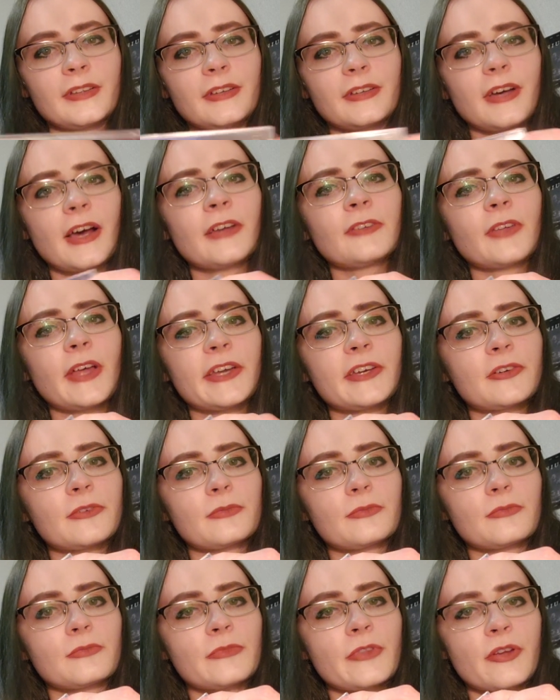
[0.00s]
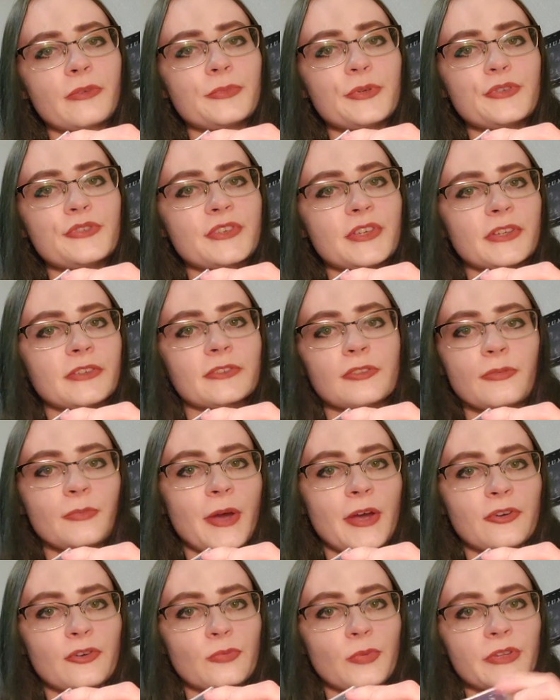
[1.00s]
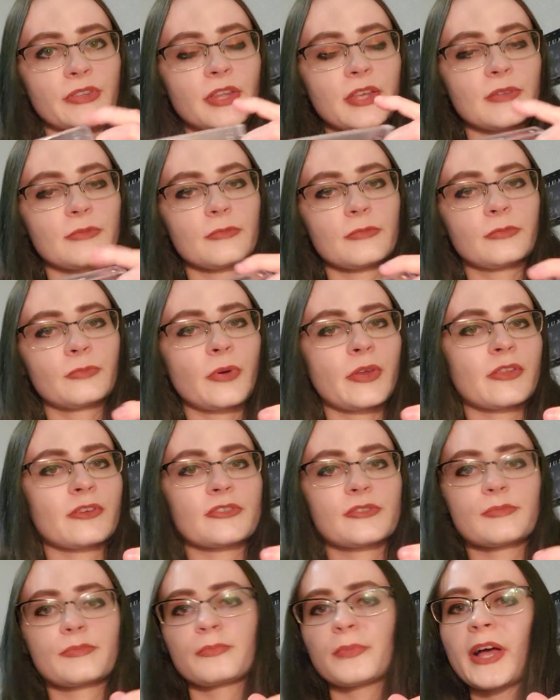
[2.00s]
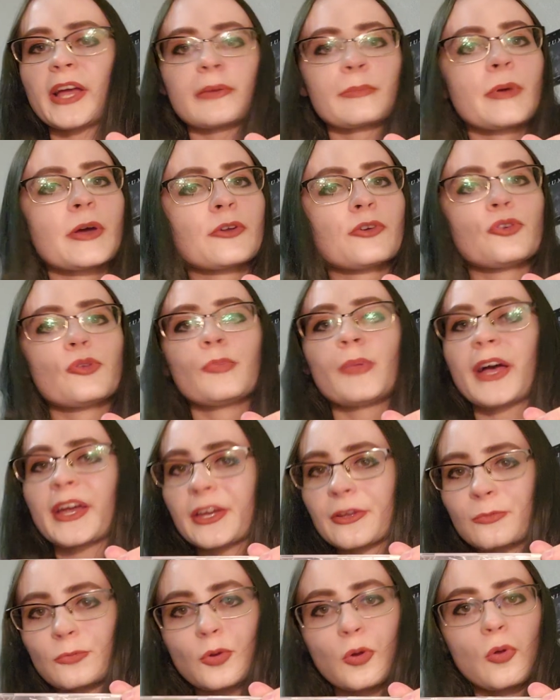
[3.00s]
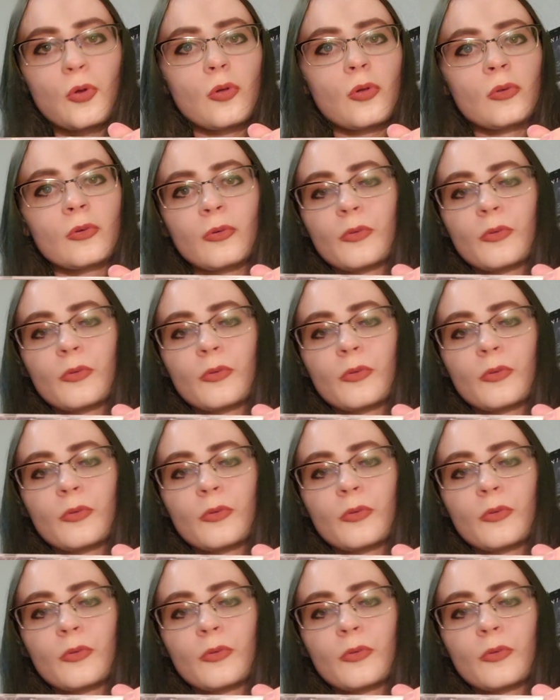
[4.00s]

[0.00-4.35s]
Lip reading: I like their music no matter what whether it's black metal, black and roll,